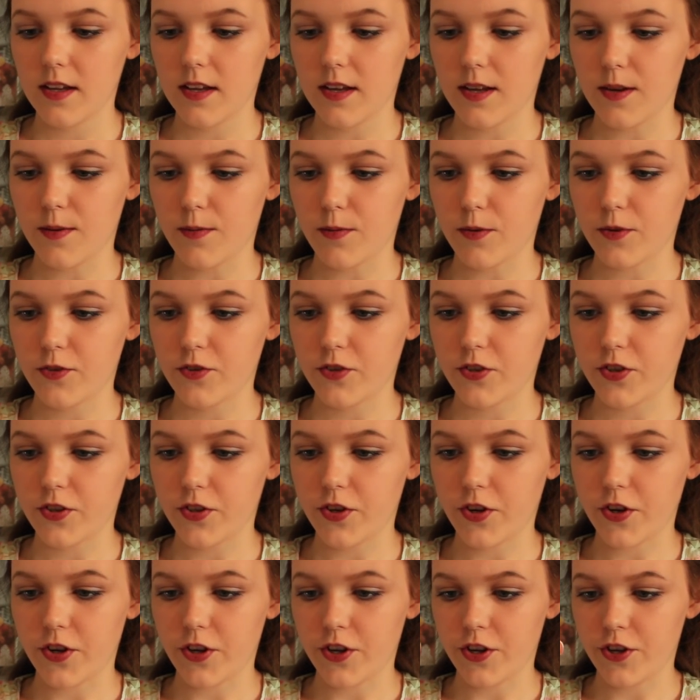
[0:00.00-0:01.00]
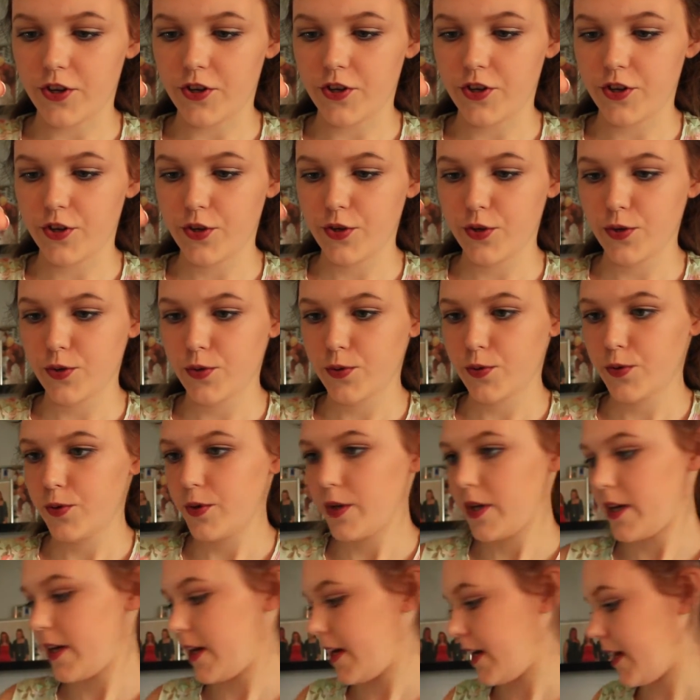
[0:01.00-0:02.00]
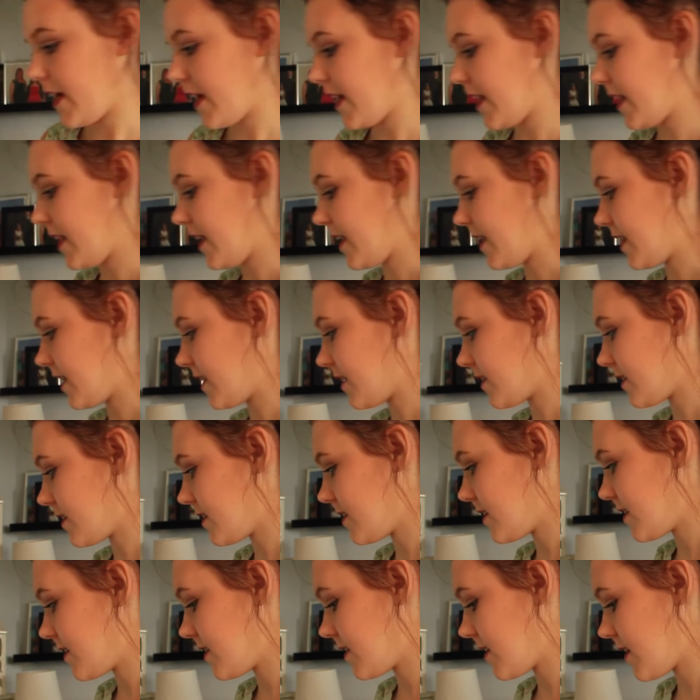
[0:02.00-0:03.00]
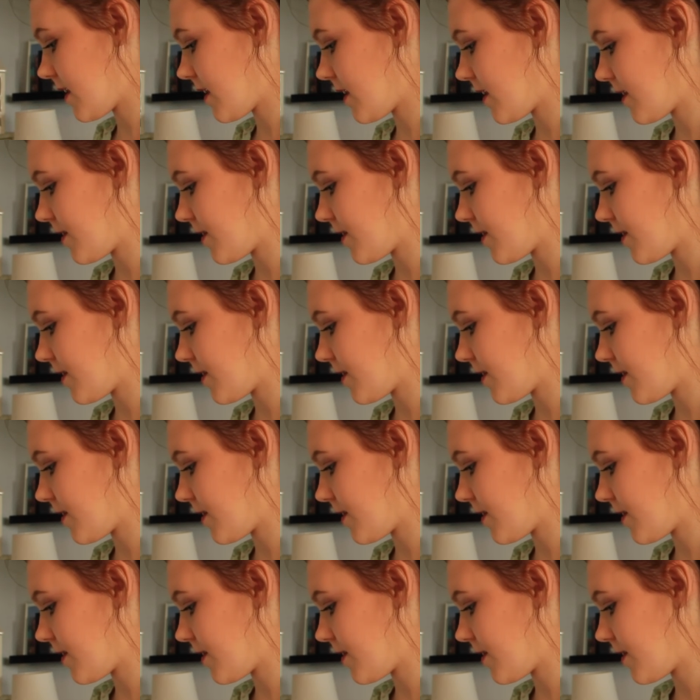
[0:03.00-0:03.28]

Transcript: and what you're gonna do is